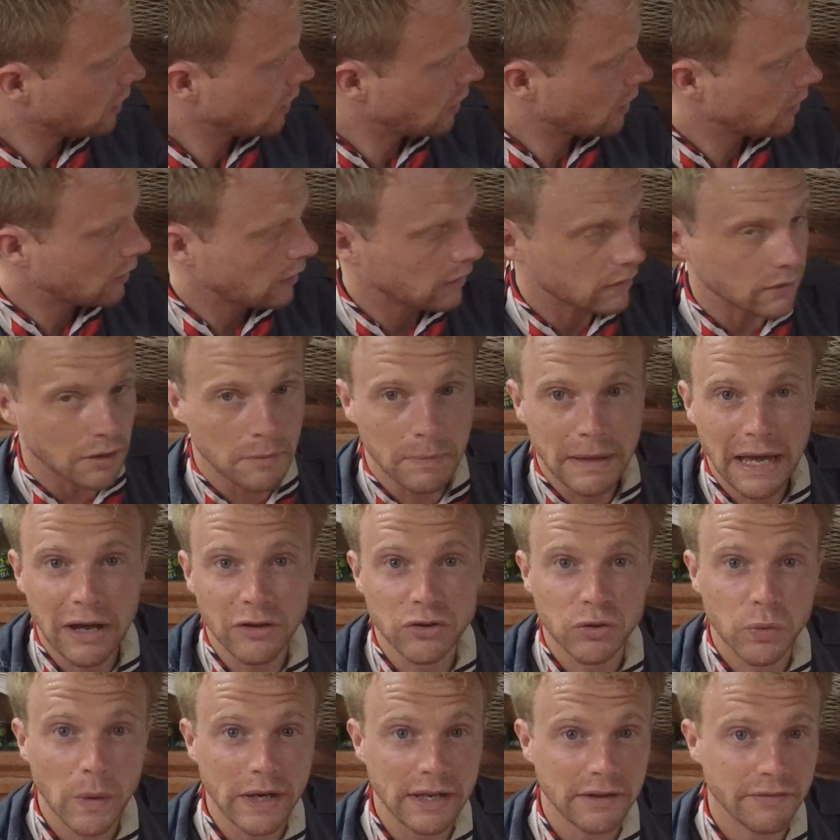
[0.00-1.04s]
It's going to be out
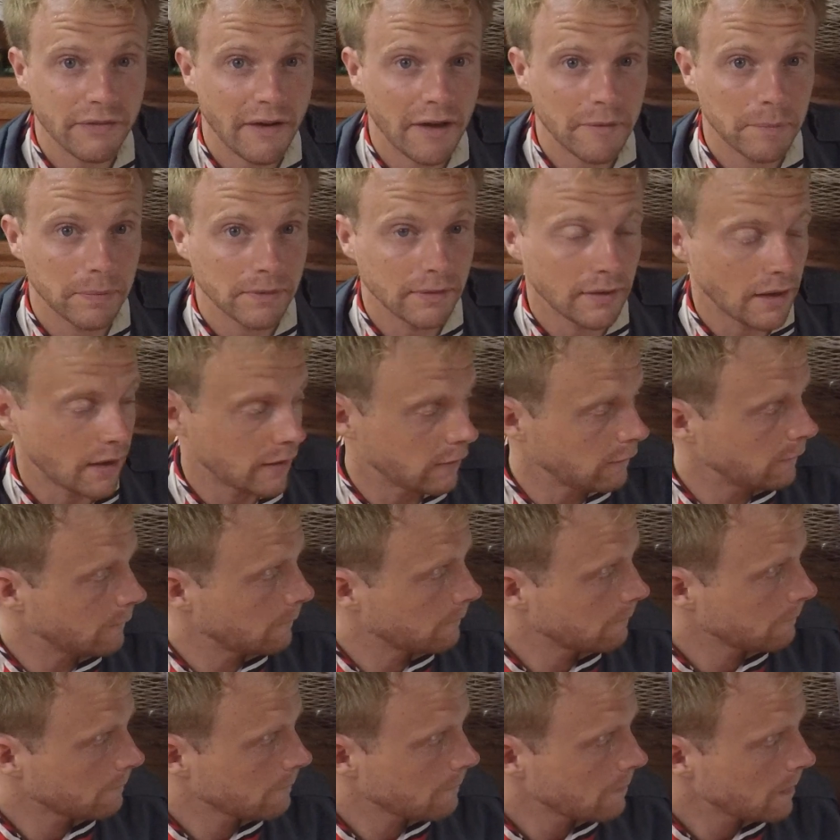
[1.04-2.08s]
25%.
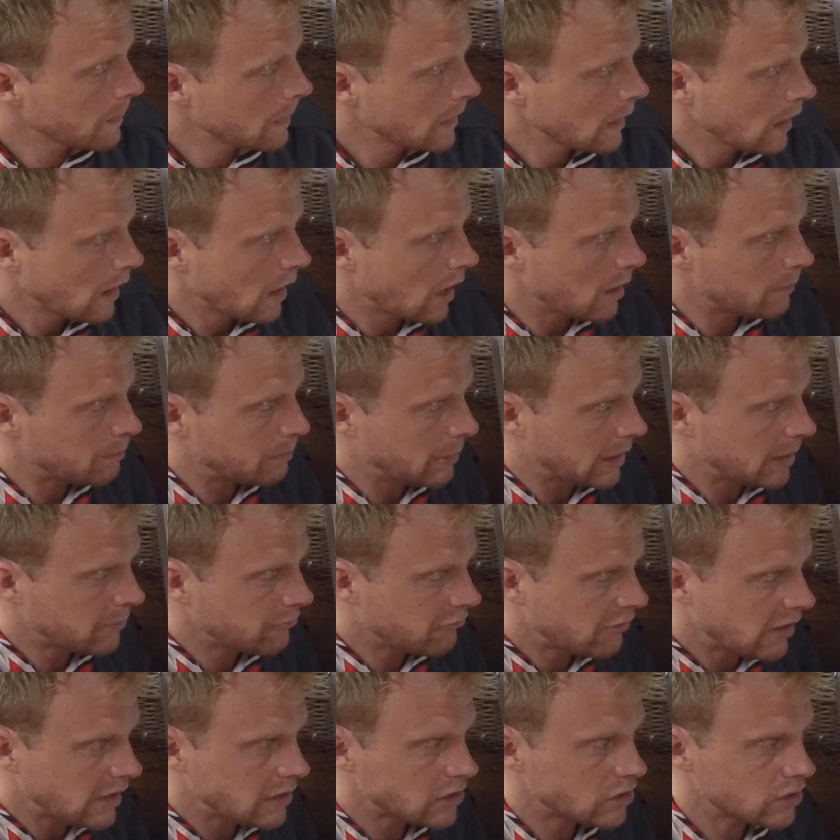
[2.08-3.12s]
A beam
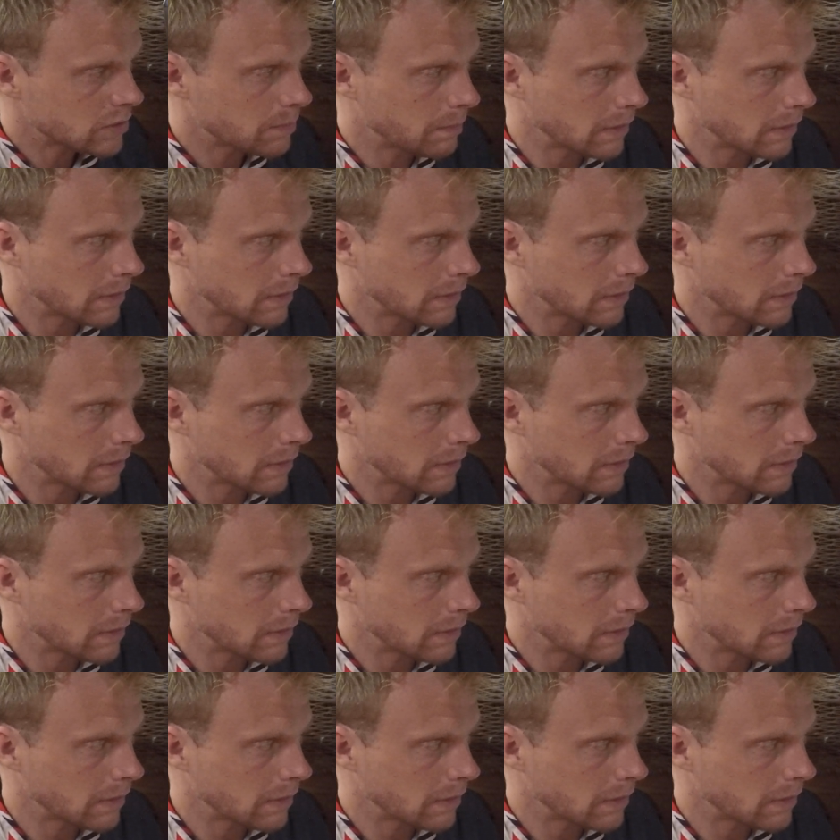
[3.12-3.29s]
reach,